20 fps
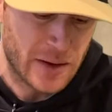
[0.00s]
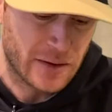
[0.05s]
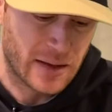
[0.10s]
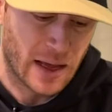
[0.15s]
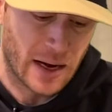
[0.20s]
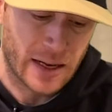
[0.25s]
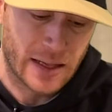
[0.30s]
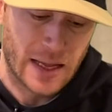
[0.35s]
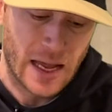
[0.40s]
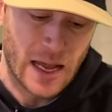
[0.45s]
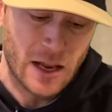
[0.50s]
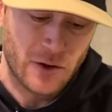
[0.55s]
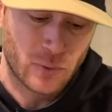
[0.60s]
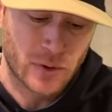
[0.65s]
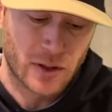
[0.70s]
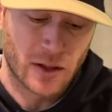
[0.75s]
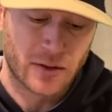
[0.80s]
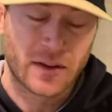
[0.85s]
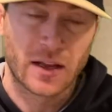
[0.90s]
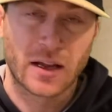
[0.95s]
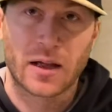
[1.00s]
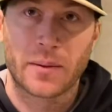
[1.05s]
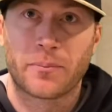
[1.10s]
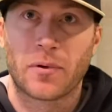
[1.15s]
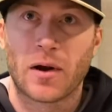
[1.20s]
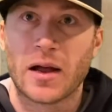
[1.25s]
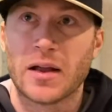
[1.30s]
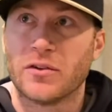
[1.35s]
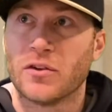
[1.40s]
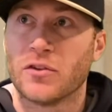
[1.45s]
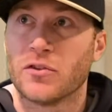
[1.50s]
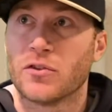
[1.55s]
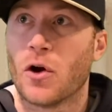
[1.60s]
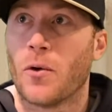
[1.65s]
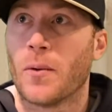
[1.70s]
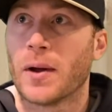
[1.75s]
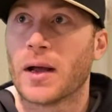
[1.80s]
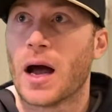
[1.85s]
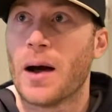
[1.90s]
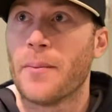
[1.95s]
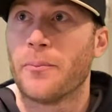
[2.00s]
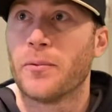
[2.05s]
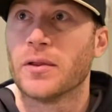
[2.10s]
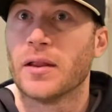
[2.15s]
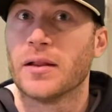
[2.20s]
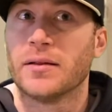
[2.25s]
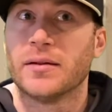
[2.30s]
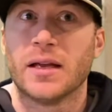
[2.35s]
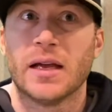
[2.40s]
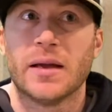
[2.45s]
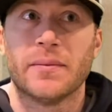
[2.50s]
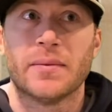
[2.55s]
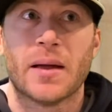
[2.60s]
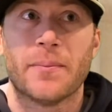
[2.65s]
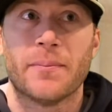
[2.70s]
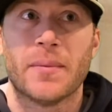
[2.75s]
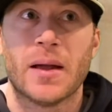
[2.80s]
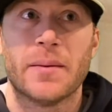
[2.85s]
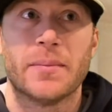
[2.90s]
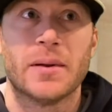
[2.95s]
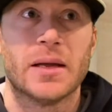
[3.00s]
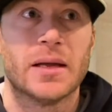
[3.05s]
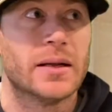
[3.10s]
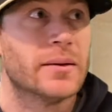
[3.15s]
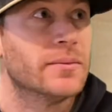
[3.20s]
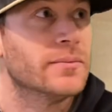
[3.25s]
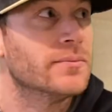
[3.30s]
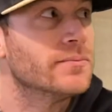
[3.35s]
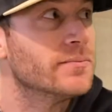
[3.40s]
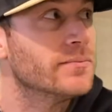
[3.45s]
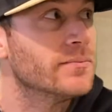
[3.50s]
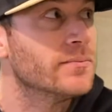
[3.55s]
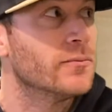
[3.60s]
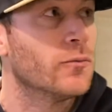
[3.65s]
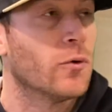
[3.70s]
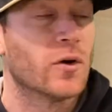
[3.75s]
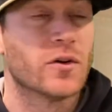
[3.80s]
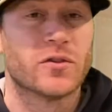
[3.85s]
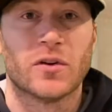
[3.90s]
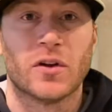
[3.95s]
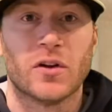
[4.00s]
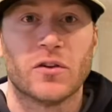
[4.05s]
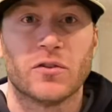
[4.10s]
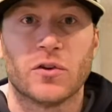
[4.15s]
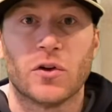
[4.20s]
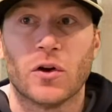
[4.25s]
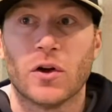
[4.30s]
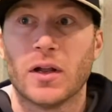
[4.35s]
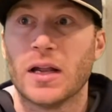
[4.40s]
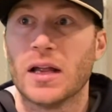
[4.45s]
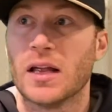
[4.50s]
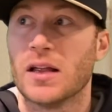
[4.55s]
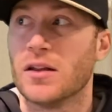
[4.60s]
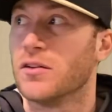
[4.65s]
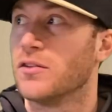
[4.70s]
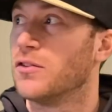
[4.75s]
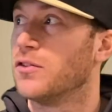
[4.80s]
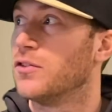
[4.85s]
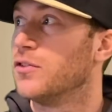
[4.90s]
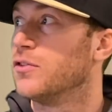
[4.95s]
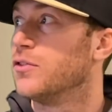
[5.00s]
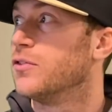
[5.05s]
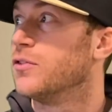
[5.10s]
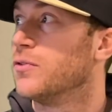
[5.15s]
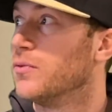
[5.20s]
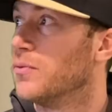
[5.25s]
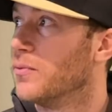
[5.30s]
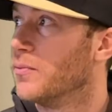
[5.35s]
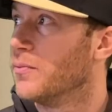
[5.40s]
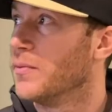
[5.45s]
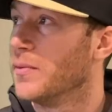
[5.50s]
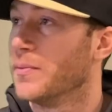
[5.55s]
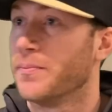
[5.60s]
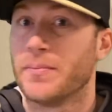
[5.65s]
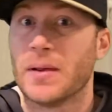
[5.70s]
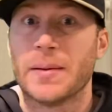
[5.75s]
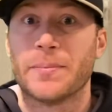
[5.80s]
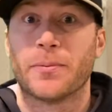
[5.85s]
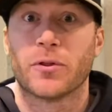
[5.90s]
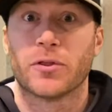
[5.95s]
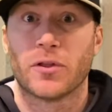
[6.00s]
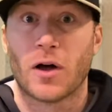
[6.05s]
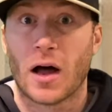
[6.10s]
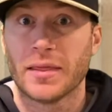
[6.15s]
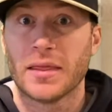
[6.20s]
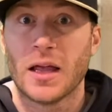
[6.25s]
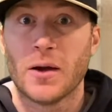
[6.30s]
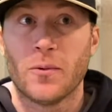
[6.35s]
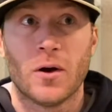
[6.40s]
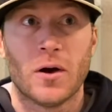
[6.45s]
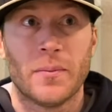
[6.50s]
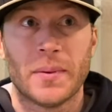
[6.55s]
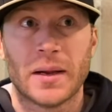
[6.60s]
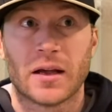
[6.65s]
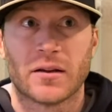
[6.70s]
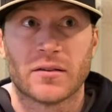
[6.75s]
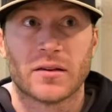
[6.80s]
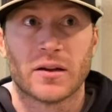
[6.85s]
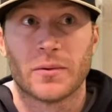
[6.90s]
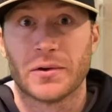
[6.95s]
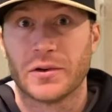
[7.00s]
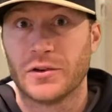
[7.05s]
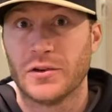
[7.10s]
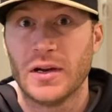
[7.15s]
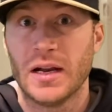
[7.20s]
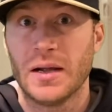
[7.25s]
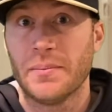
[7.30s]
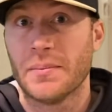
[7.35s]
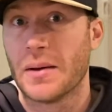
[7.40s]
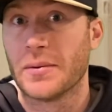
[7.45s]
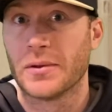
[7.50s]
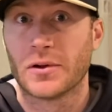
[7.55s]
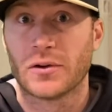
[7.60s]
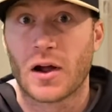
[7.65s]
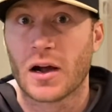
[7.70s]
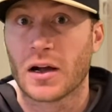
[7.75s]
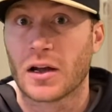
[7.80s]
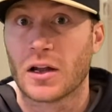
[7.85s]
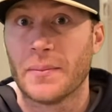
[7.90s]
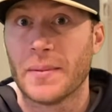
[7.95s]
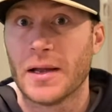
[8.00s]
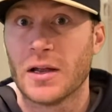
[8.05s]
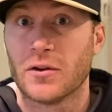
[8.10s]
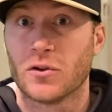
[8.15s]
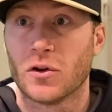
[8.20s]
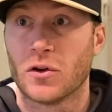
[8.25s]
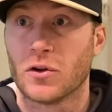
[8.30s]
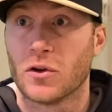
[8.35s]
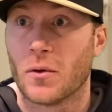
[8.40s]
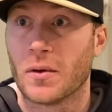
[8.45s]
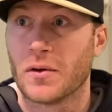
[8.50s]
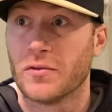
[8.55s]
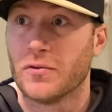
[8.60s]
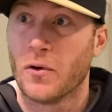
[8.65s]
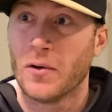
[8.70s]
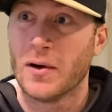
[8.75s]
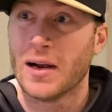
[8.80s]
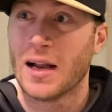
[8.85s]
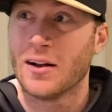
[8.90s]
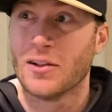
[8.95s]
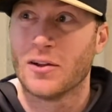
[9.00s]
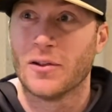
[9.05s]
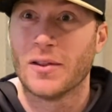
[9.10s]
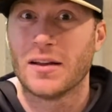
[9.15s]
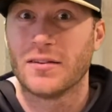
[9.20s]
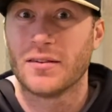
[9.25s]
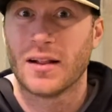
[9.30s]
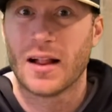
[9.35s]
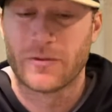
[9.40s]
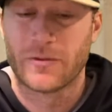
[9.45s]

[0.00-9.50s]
got a case with the ticket prices going up with a team that maybe wasn't as good as people thought they were because they were cheating. Maybe they're not going to be as good going forward. I don't know. They still have